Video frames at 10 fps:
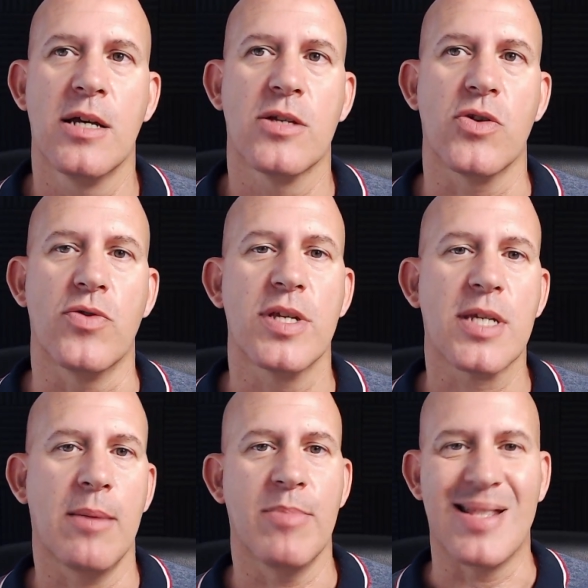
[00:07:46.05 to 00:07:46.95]
So this
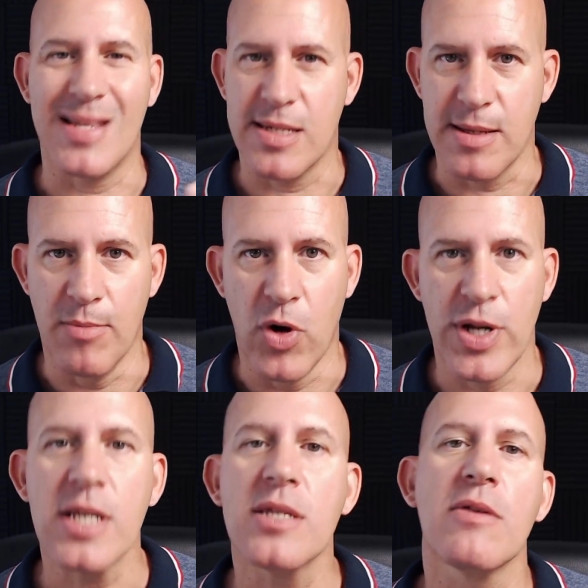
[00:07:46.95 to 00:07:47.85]
can be
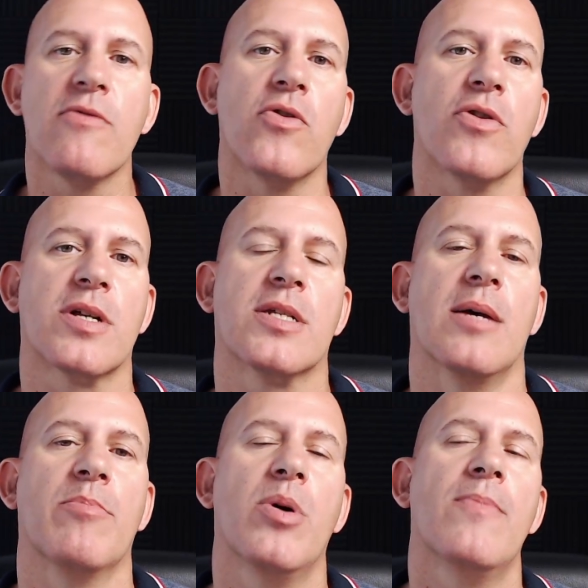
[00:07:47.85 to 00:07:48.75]
testimonials, for
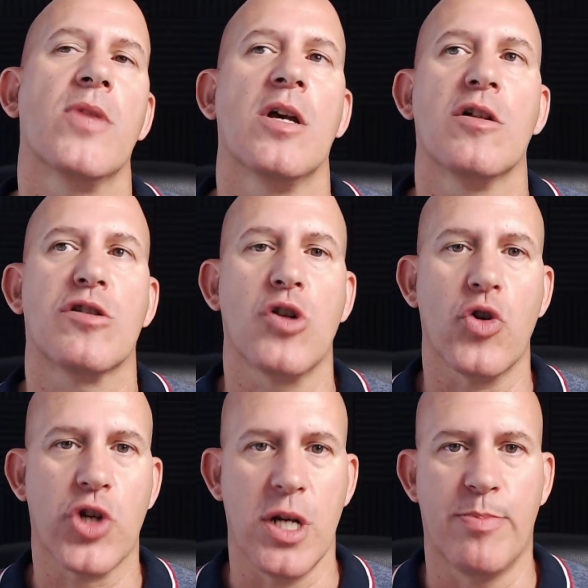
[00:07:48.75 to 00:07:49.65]
example,
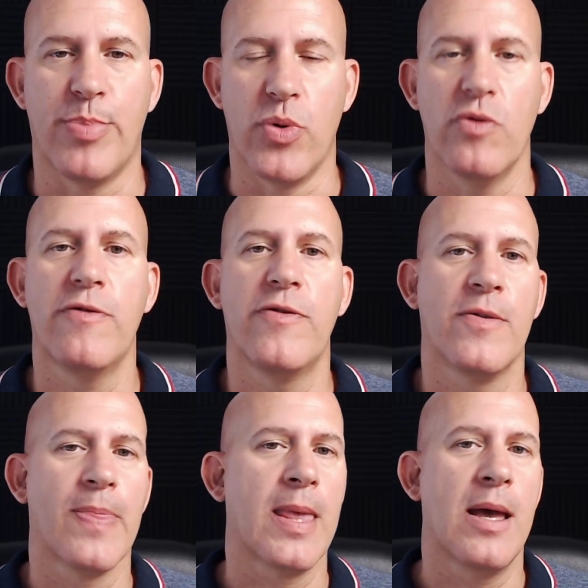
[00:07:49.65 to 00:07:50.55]
social proof,
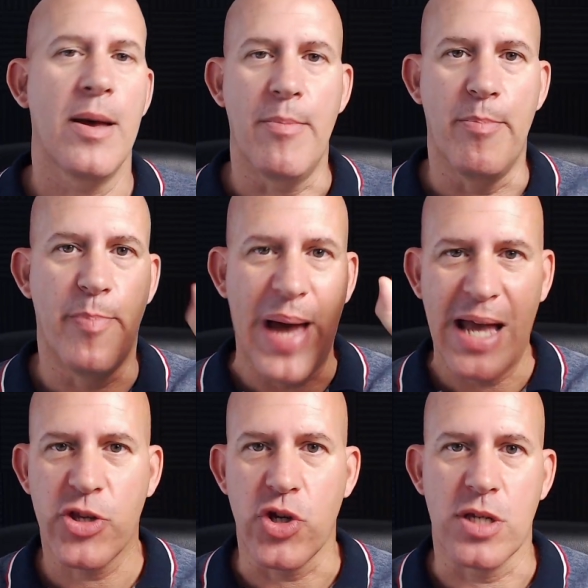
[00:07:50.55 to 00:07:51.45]

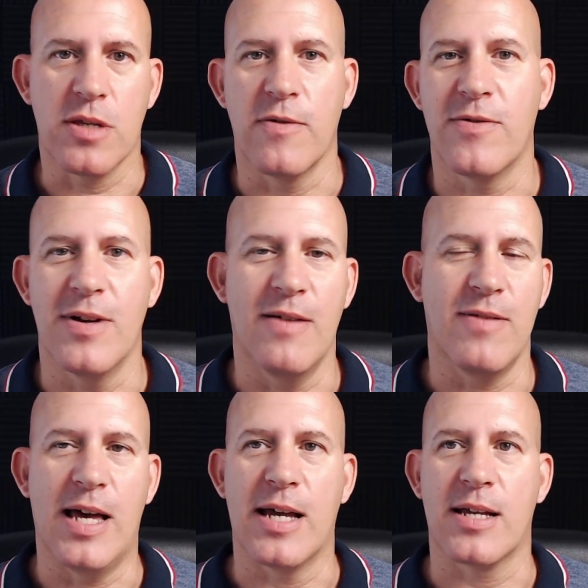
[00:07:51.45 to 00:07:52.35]
badges if you have,
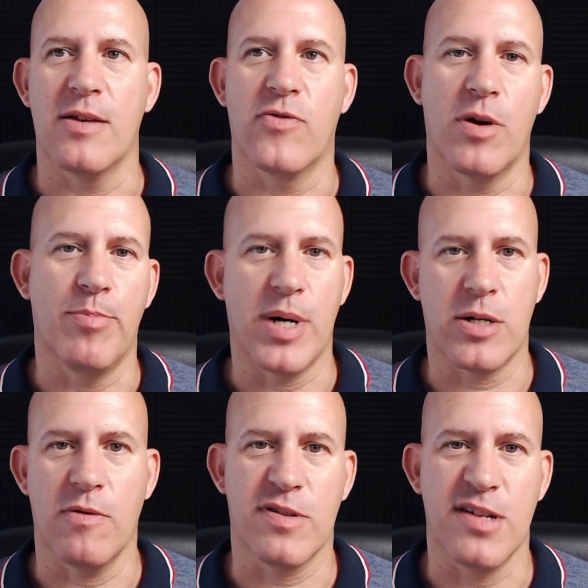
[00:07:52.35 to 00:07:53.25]
like, if you're
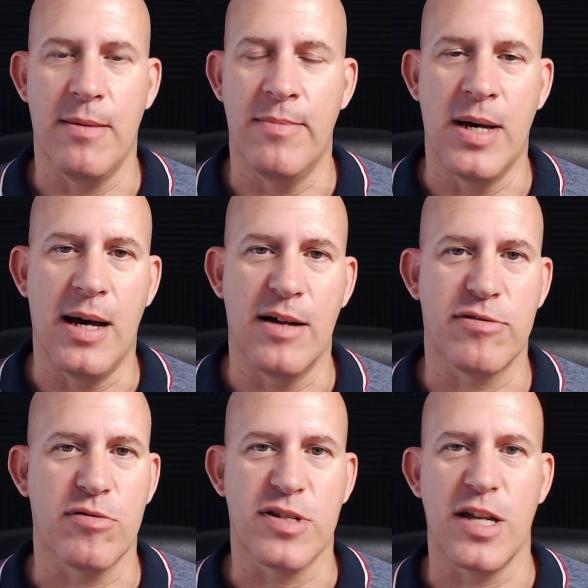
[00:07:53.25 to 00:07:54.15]
part of some
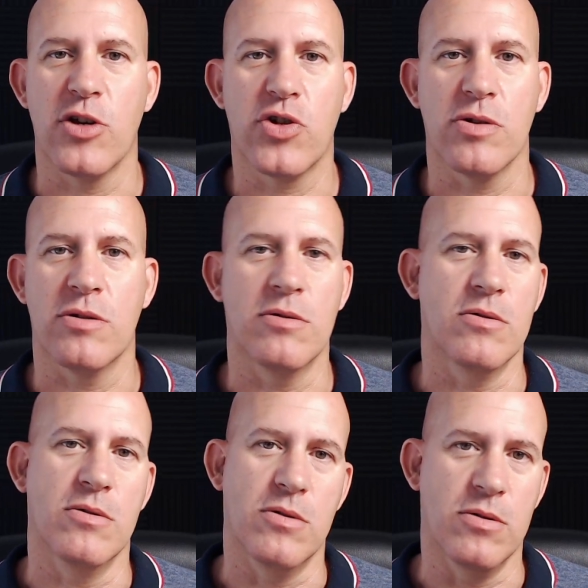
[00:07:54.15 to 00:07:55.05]
association
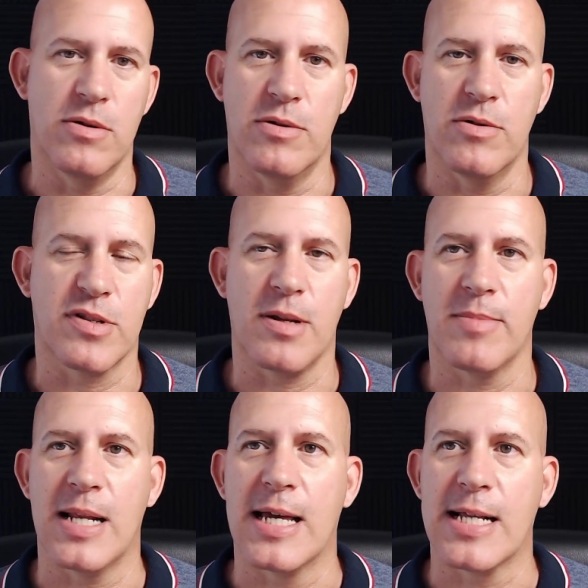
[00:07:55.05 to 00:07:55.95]
or
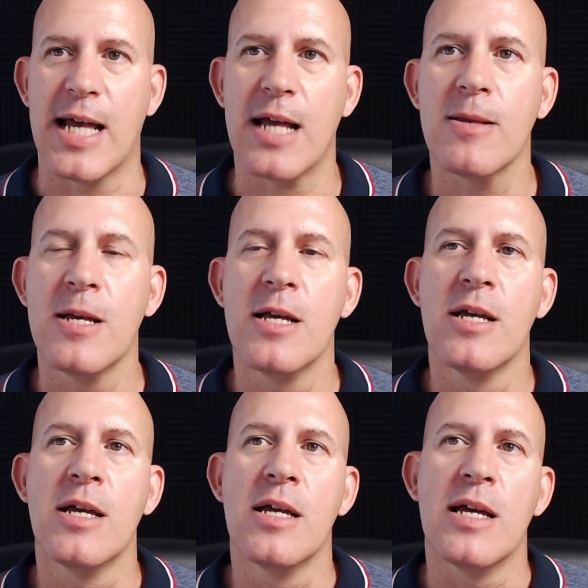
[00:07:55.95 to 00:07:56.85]
something like that,
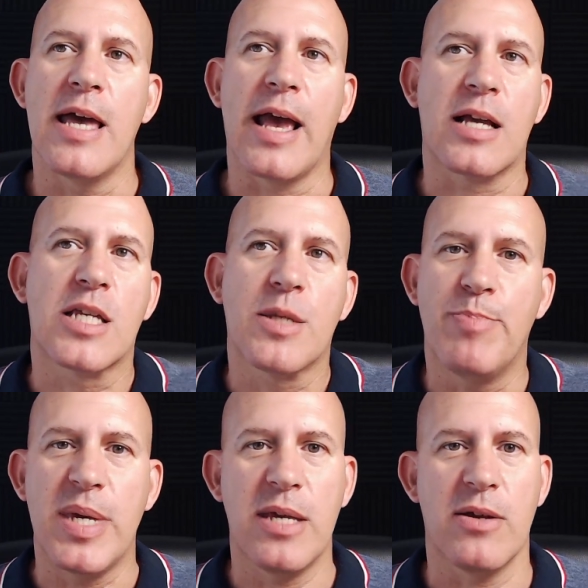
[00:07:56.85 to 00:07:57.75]

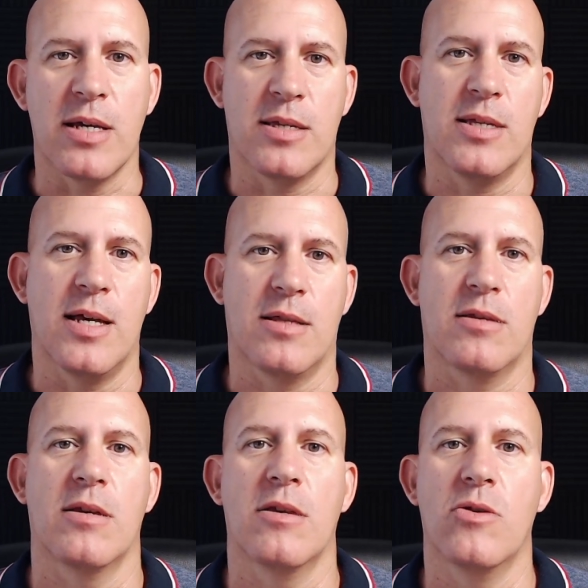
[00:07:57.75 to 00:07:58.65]
experience that
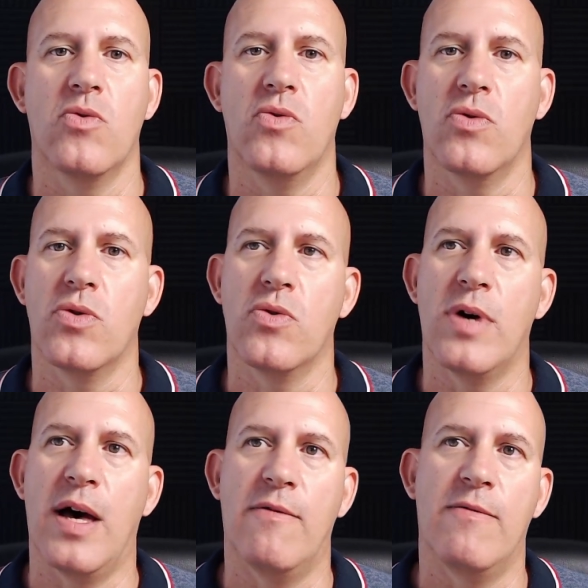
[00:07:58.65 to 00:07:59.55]
you
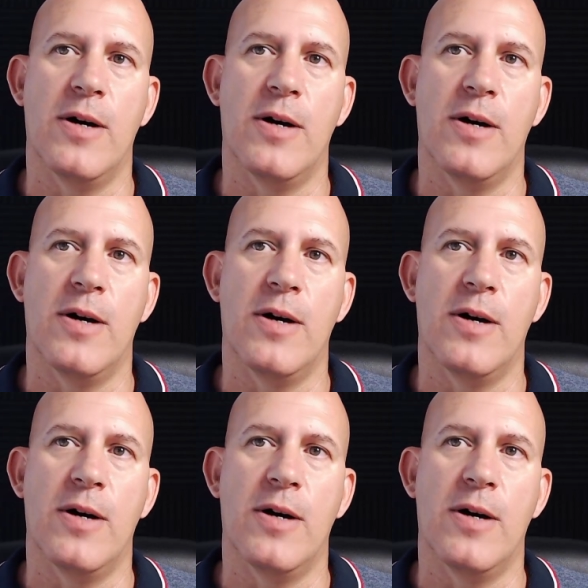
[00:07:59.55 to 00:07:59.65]
have